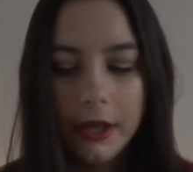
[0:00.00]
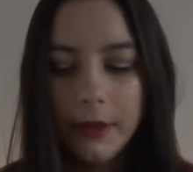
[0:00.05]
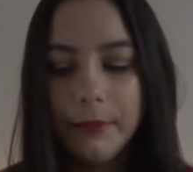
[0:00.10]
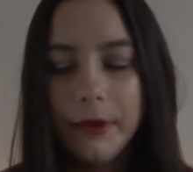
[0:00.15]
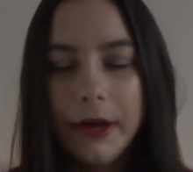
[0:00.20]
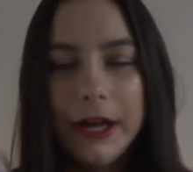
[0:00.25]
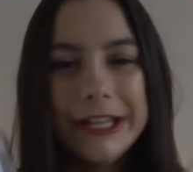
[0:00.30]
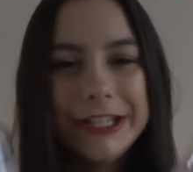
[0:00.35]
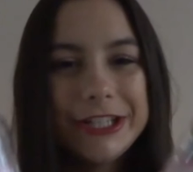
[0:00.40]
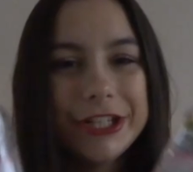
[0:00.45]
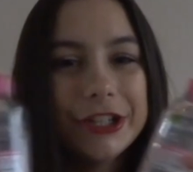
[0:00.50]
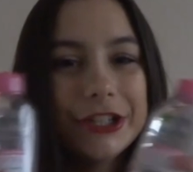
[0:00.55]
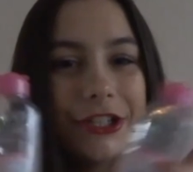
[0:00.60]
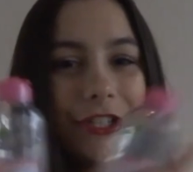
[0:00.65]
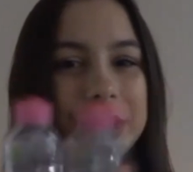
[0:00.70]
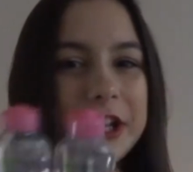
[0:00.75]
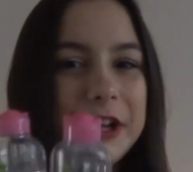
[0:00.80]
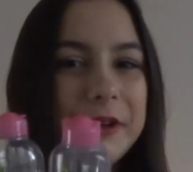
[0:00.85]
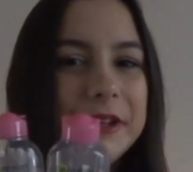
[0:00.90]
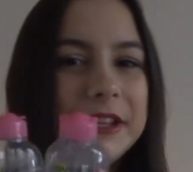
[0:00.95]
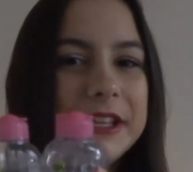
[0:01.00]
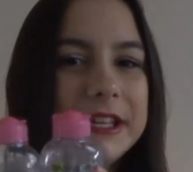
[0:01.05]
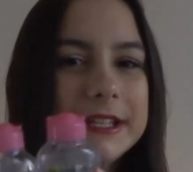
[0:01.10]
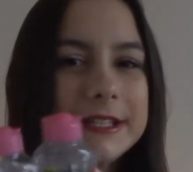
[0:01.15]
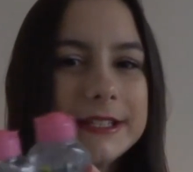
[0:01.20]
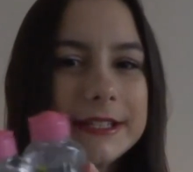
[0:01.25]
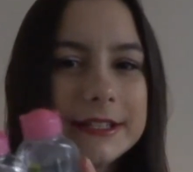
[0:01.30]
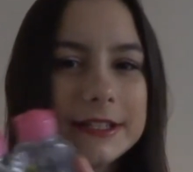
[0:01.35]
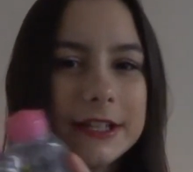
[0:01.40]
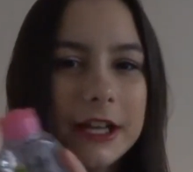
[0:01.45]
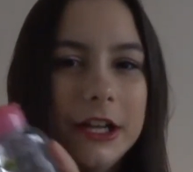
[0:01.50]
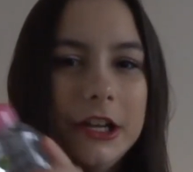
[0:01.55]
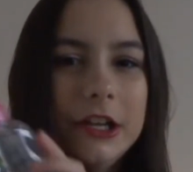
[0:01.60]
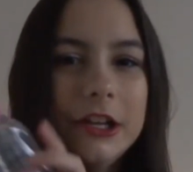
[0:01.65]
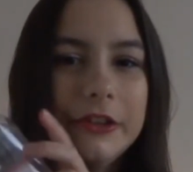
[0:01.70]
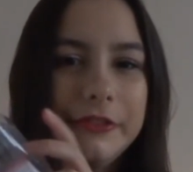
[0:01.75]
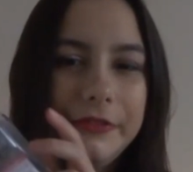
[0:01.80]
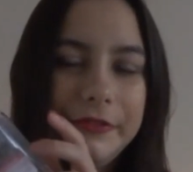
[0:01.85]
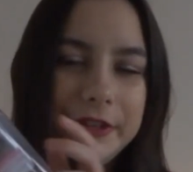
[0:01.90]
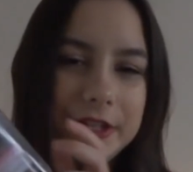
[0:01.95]
But I actually got two of these because I
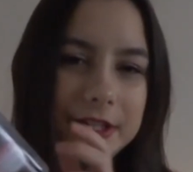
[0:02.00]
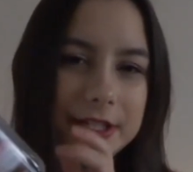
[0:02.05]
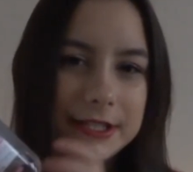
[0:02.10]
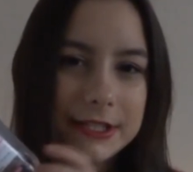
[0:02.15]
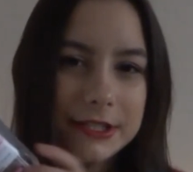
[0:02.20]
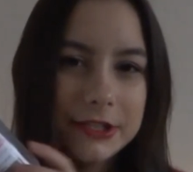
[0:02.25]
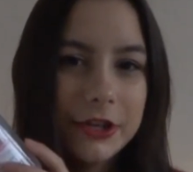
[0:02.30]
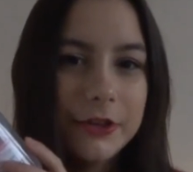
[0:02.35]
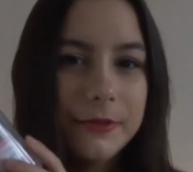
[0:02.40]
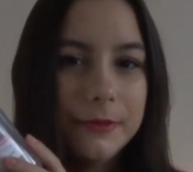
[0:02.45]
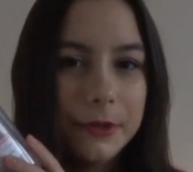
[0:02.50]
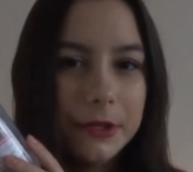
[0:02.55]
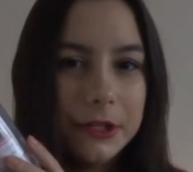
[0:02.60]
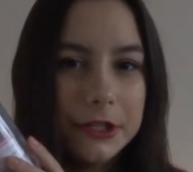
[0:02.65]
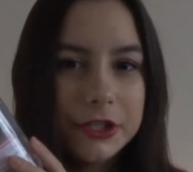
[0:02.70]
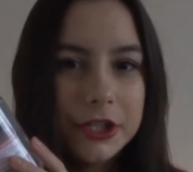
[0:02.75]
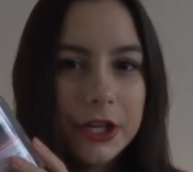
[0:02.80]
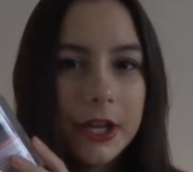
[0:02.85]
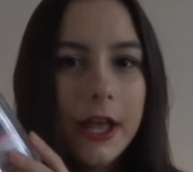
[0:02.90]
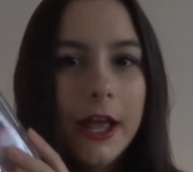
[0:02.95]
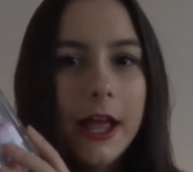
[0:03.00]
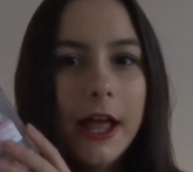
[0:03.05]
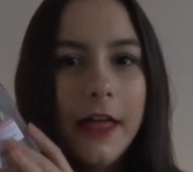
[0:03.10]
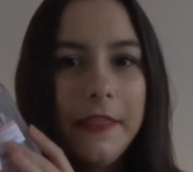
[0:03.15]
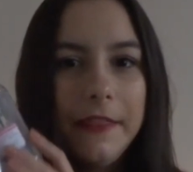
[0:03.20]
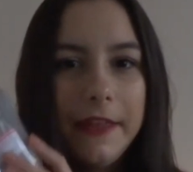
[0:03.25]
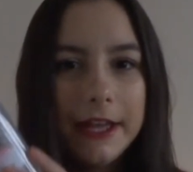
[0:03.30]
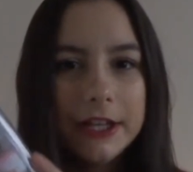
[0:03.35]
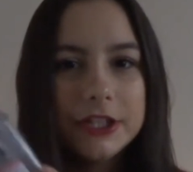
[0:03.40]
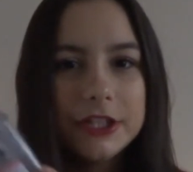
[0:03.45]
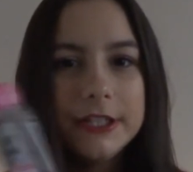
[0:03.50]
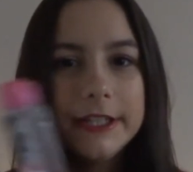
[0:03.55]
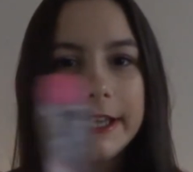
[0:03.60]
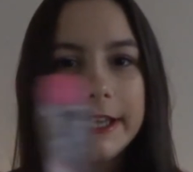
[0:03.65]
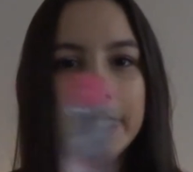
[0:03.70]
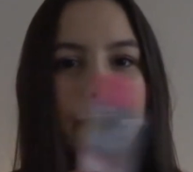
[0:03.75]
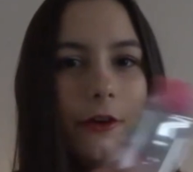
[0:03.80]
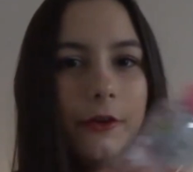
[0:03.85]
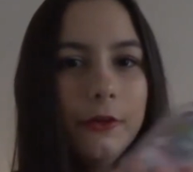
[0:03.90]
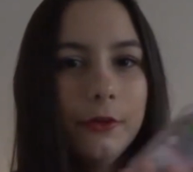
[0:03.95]
love these so much, and they actually
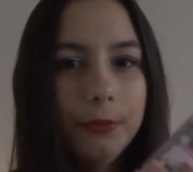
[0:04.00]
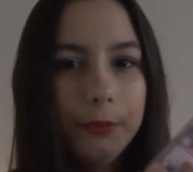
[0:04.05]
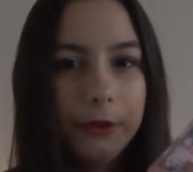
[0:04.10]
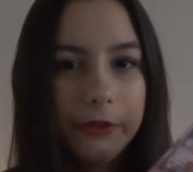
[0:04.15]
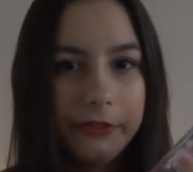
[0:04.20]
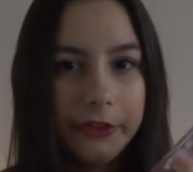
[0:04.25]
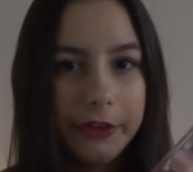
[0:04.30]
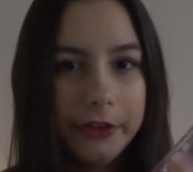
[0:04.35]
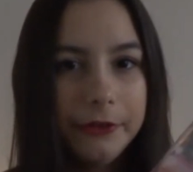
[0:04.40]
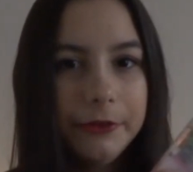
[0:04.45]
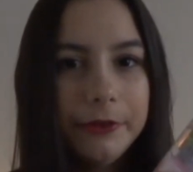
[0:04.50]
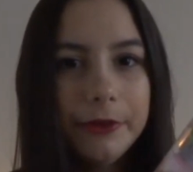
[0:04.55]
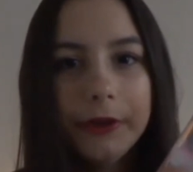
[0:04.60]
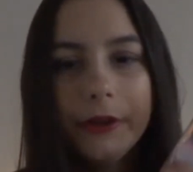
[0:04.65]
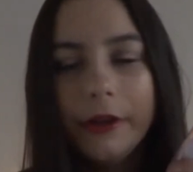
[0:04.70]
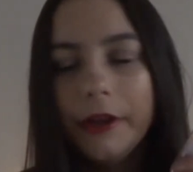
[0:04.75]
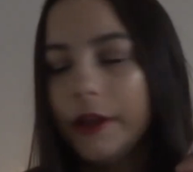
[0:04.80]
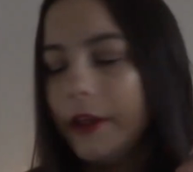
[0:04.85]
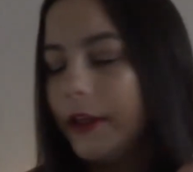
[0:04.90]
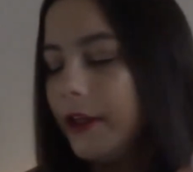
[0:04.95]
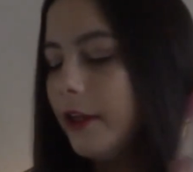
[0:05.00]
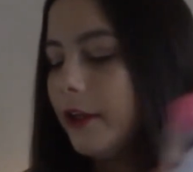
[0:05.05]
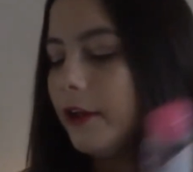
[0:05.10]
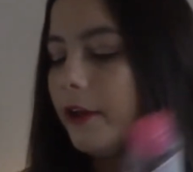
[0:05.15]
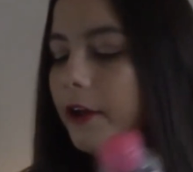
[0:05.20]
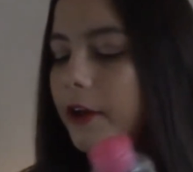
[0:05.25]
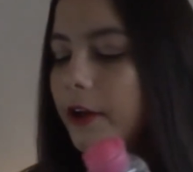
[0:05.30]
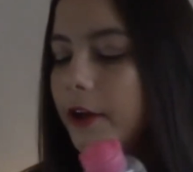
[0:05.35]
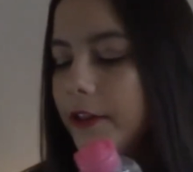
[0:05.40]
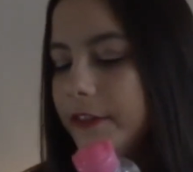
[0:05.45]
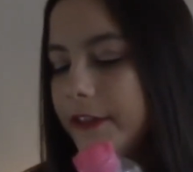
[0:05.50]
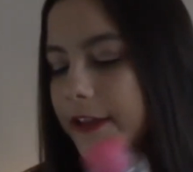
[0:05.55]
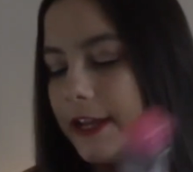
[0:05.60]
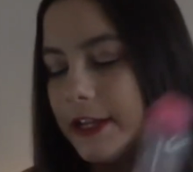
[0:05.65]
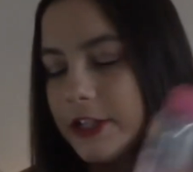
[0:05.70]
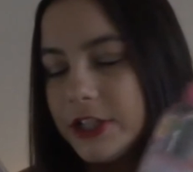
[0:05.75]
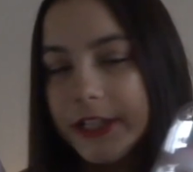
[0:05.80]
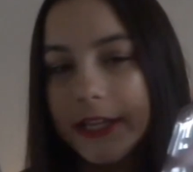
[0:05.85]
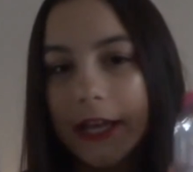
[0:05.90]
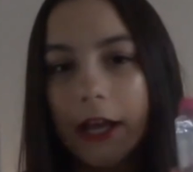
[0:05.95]
get all my phone. They
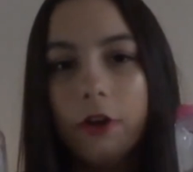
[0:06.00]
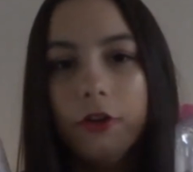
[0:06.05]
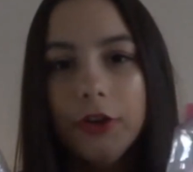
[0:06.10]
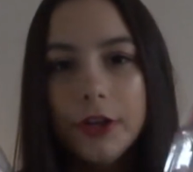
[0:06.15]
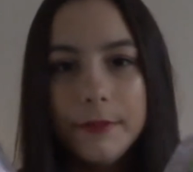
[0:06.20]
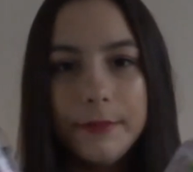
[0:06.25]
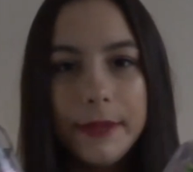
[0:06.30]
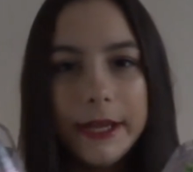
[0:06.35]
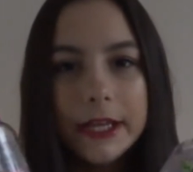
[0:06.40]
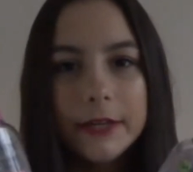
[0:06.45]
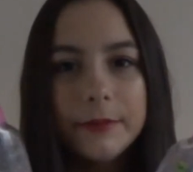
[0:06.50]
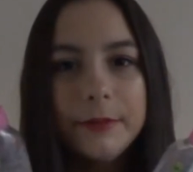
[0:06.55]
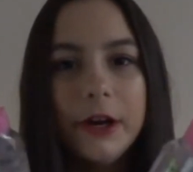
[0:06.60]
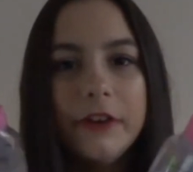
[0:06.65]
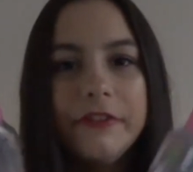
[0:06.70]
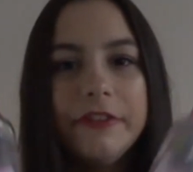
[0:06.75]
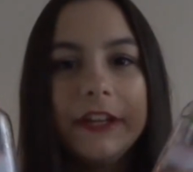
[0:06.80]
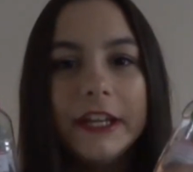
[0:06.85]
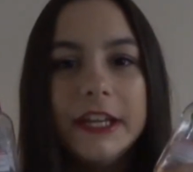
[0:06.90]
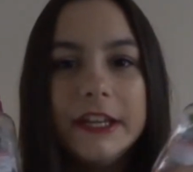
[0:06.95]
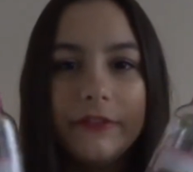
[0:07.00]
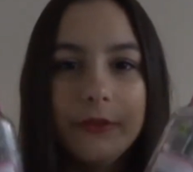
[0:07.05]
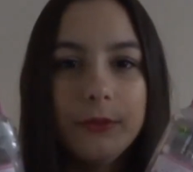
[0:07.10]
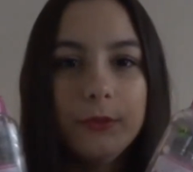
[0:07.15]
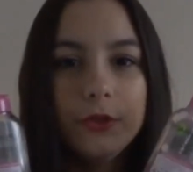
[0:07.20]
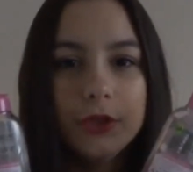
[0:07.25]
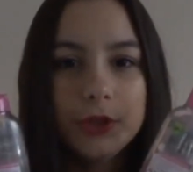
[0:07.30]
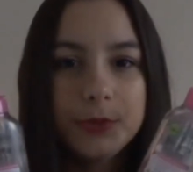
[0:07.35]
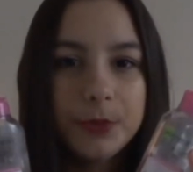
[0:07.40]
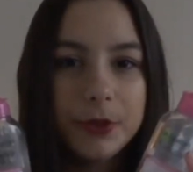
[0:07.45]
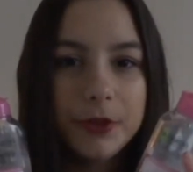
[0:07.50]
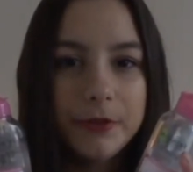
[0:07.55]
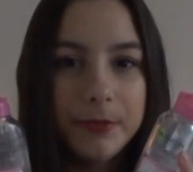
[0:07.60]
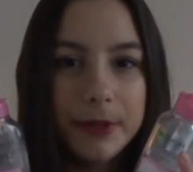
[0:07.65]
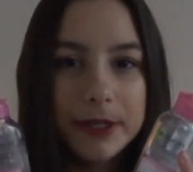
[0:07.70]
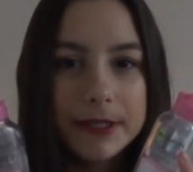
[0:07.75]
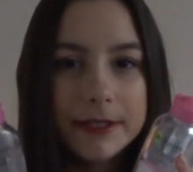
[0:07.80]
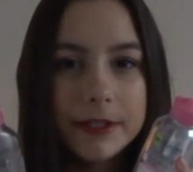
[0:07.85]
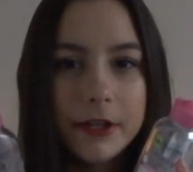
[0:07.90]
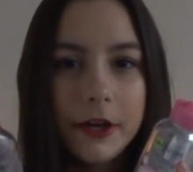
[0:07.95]
actually get all your makeup off and even waterproof
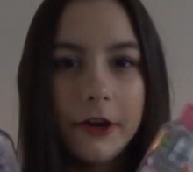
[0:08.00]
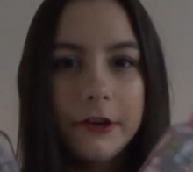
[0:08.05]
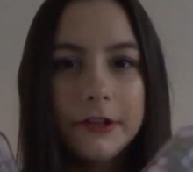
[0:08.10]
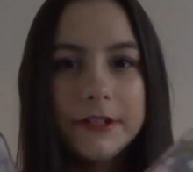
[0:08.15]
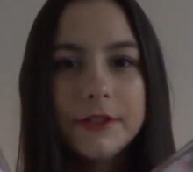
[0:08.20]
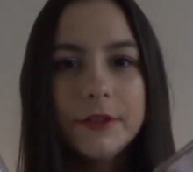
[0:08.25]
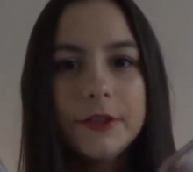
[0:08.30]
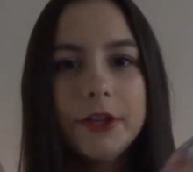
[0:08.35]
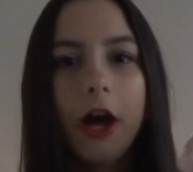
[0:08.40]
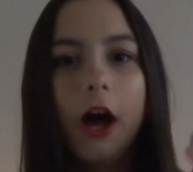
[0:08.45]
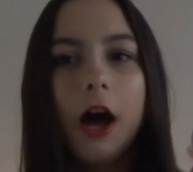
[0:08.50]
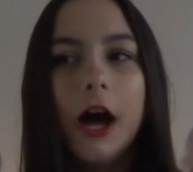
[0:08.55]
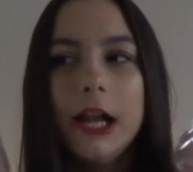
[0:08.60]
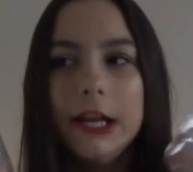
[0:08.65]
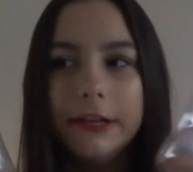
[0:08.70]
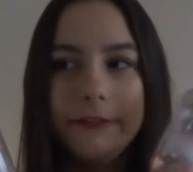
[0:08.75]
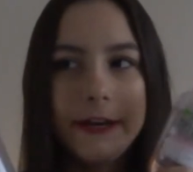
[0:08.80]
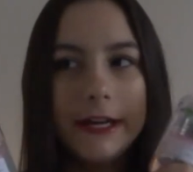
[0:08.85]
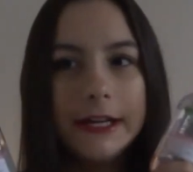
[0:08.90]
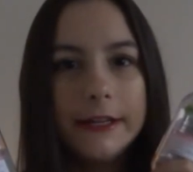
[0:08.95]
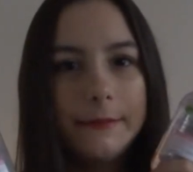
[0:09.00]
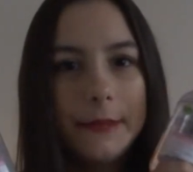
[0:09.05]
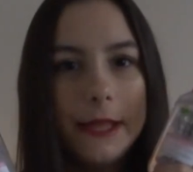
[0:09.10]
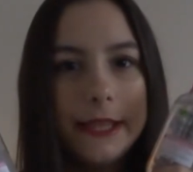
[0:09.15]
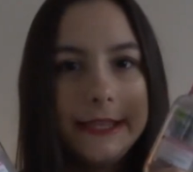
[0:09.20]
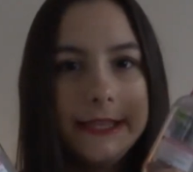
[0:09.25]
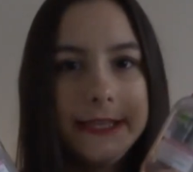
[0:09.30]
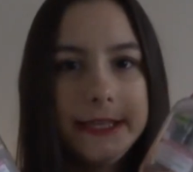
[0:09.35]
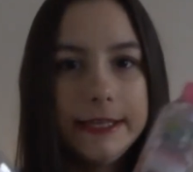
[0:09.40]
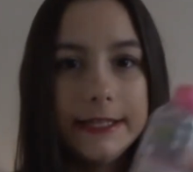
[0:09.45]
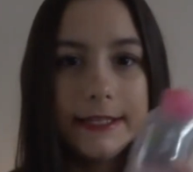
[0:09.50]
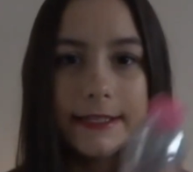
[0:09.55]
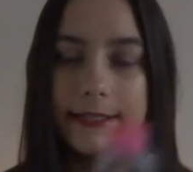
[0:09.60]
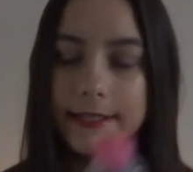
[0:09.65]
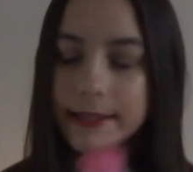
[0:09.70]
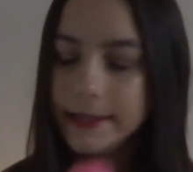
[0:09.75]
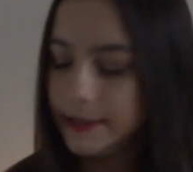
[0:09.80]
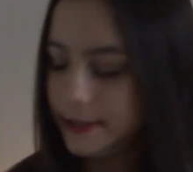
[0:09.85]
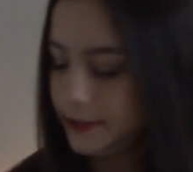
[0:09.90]
mascara, so I'd highly recommend these.